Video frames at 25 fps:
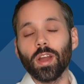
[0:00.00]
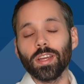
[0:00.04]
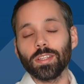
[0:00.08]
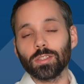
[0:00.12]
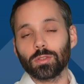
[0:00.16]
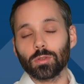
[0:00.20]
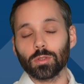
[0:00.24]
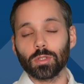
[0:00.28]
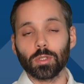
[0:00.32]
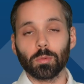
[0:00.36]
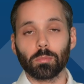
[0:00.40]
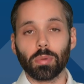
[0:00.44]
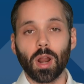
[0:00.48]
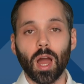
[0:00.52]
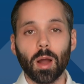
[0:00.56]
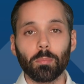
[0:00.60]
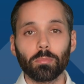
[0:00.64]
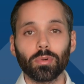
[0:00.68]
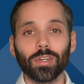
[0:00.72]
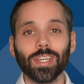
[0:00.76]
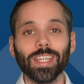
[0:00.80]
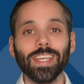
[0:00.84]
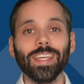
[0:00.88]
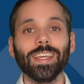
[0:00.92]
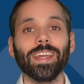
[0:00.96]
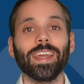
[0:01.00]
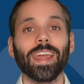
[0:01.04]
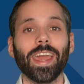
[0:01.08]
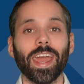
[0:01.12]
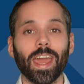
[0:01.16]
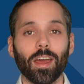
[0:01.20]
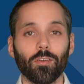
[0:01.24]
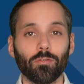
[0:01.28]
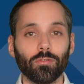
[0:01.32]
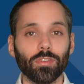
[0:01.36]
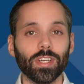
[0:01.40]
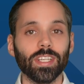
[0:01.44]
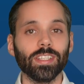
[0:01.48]
into the property
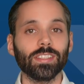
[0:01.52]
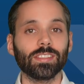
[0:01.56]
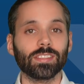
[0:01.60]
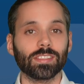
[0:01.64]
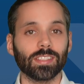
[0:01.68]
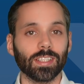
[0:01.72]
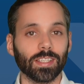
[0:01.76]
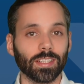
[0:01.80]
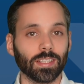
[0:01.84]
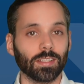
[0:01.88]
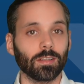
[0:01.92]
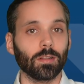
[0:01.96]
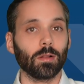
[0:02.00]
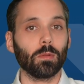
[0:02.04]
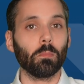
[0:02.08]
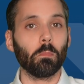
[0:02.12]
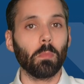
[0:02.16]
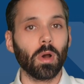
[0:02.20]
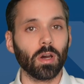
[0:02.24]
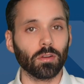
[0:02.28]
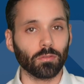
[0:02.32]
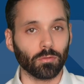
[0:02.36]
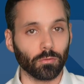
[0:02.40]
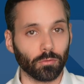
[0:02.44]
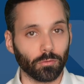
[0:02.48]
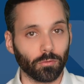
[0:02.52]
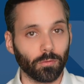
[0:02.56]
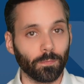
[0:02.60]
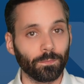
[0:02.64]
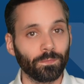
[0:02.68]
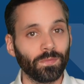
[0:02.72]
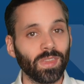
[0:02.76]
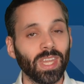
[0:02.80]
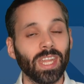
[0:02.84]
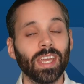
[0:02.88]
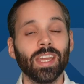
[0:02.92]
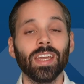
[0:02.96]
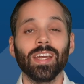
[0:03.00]
every single month.
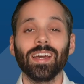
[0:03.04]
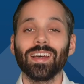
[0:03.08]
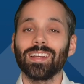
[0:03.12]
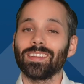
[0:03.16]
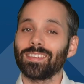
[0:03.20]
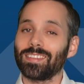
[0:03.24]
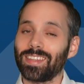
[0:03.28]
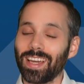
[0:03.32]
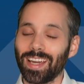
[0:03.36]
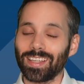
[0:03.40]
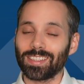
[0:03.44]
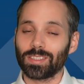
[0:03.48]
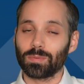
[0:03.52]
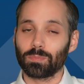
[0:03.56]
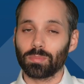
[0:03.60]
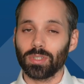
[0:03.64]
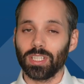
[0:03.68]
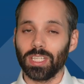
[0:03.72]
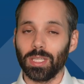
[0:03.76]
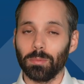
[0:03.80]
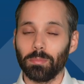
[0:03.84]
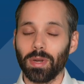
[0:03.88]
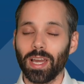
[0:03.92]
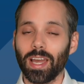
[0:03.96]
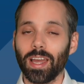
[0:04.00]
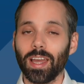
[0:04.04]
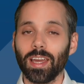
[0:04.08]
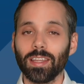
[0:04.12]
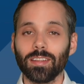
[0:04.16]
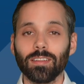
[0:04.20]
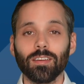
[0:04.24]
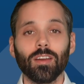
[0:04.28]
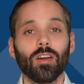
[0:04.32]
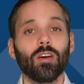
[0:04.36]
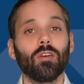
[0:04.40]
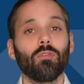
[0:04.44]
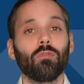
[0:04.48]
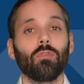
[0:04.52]
That's pretty
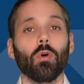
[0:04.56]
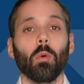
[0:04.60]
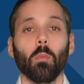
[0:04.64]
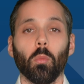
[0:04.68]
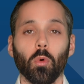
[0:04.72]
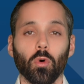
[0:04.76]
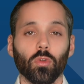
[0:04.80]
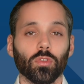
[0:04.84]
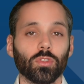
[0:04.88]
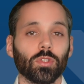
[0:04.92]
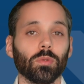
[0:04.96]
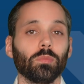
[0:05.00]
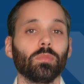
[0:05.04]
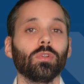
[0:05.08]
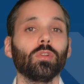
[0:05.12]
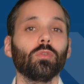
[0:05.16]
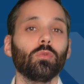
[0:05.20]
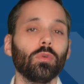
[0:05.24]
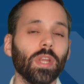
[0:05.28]
bad for multiple